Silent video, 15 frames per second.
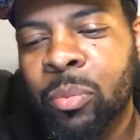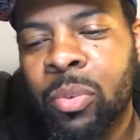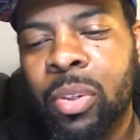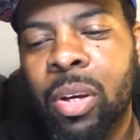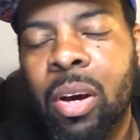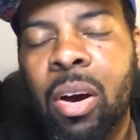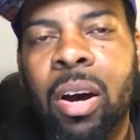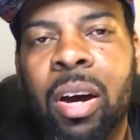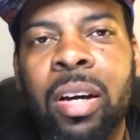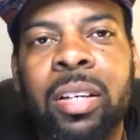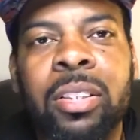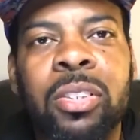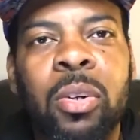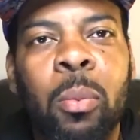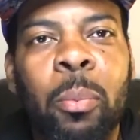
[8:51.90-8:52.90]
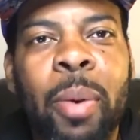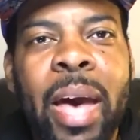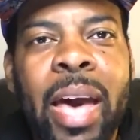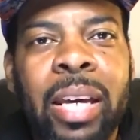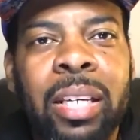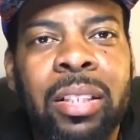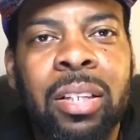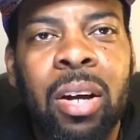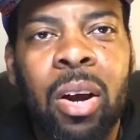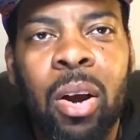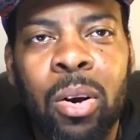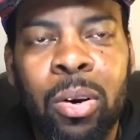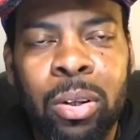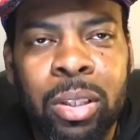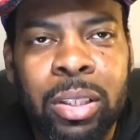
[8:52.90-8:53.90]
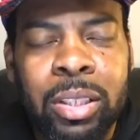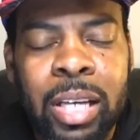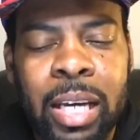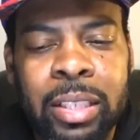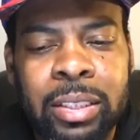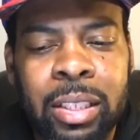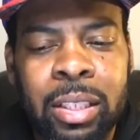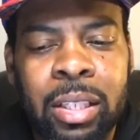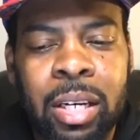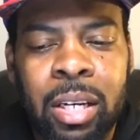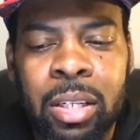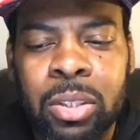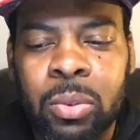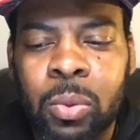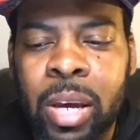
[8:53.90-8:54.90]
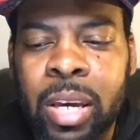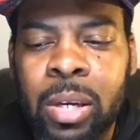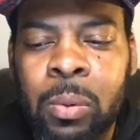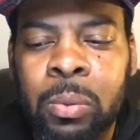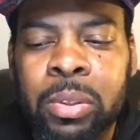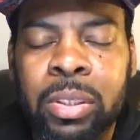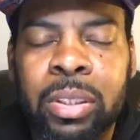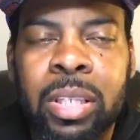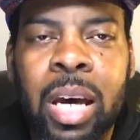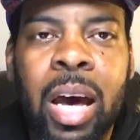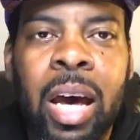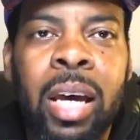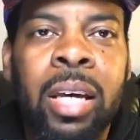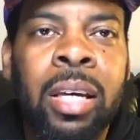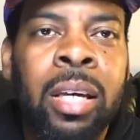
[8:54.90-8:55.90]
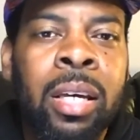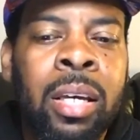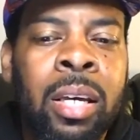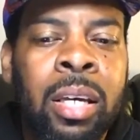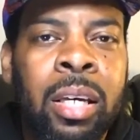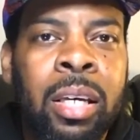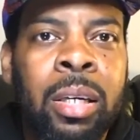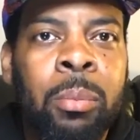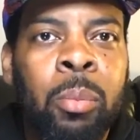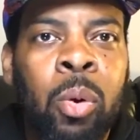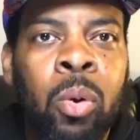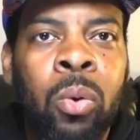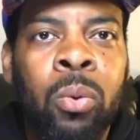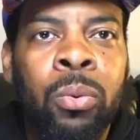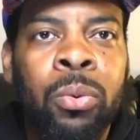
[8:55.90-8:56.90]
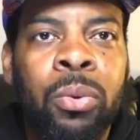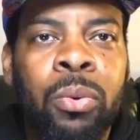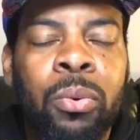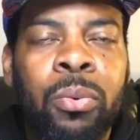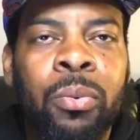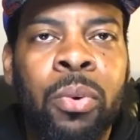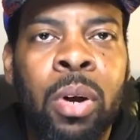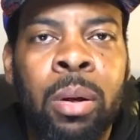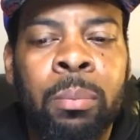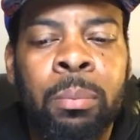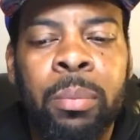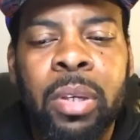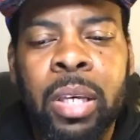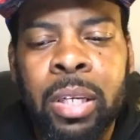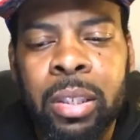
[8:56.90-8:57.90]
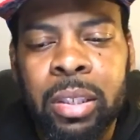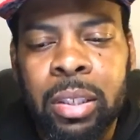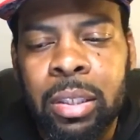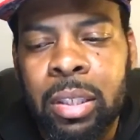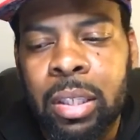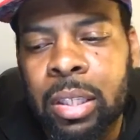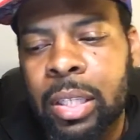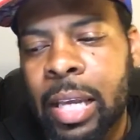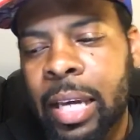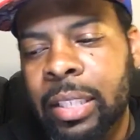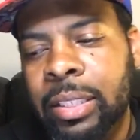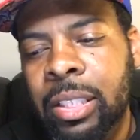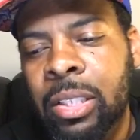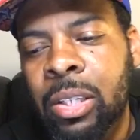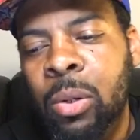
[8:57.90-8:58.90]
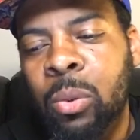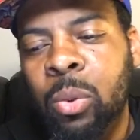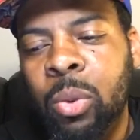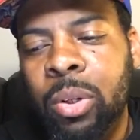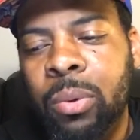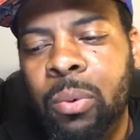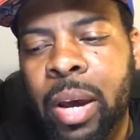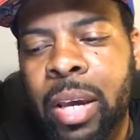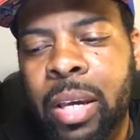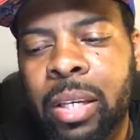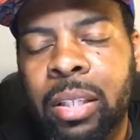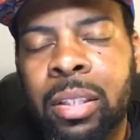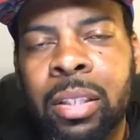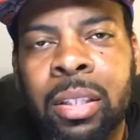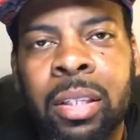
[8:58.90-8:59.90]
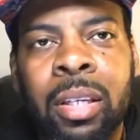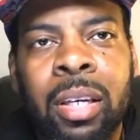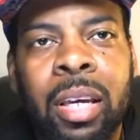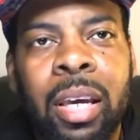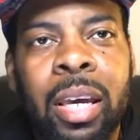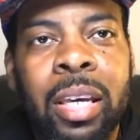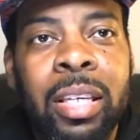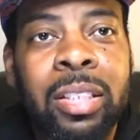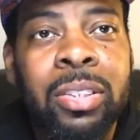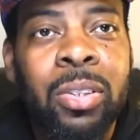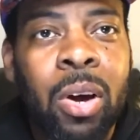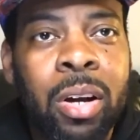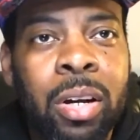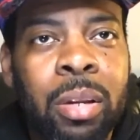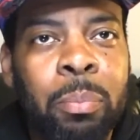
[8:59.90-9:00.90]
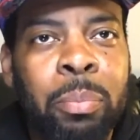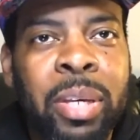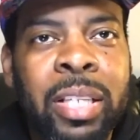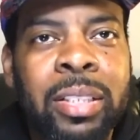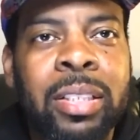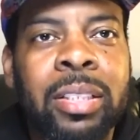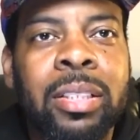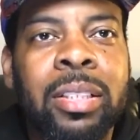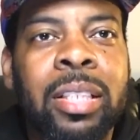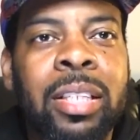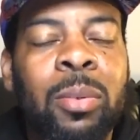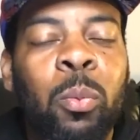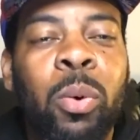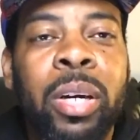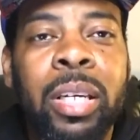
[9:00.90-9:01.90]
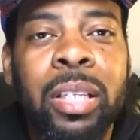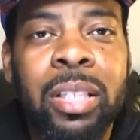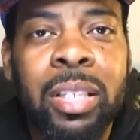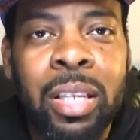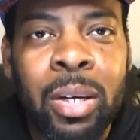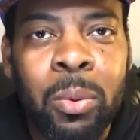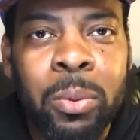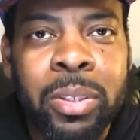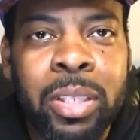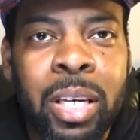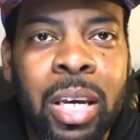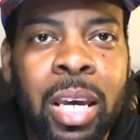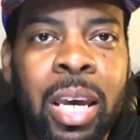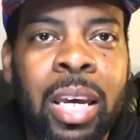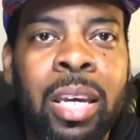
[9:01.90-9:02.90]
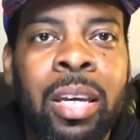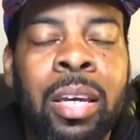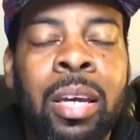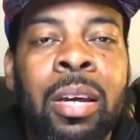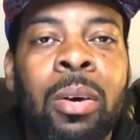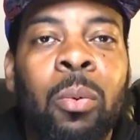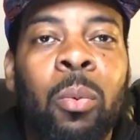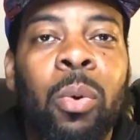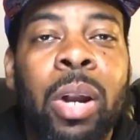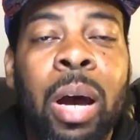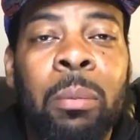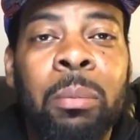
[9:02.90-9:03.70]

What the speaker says: All right. So back in the early 1900s, right? It was a guy. He moved from Italy in 1903, right? And he started a business. What he did was say, hey, what I'm gonna